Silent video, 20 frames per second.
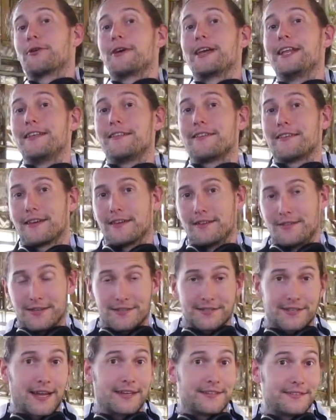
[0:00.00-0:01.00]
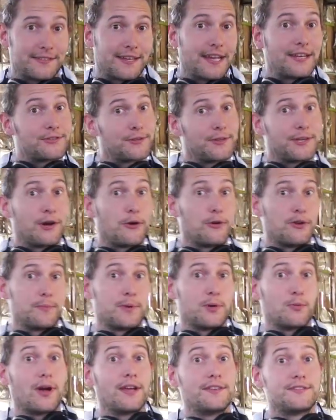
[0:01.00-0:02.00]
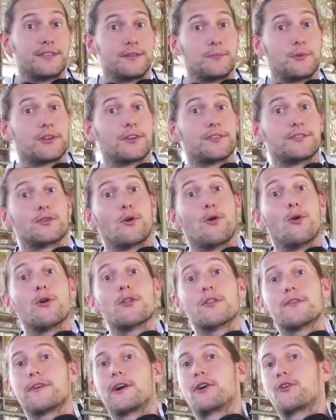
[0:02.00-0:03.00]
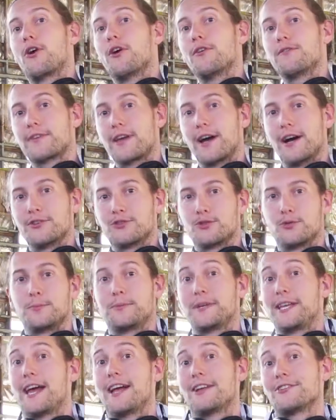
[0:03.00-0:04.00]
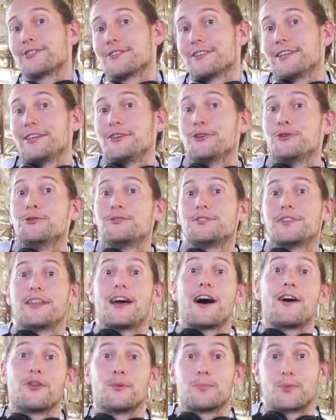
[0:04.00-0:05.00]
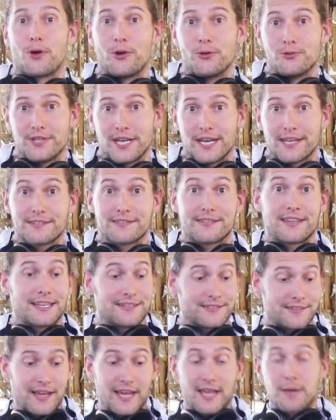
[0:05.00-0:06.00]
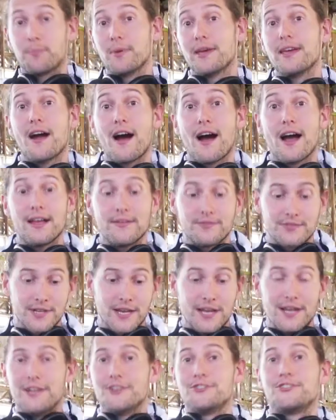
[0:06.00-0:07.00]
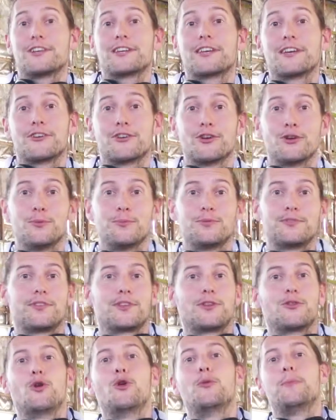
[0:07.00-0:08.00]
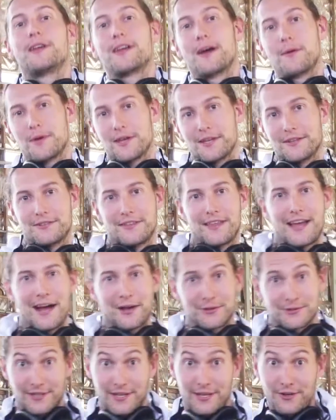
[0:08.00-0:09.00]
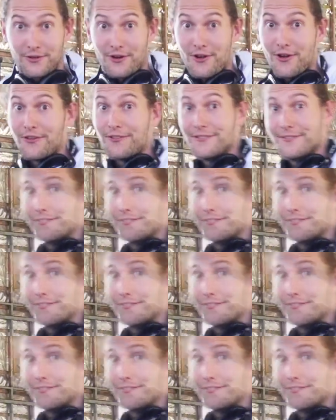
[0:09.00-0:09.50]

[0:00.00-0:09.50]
or anything in this case is actually going to be wasted because all of our offcuts will be actually used in other projects, things like beehives, chicken coops that'll all be coming into the house later on.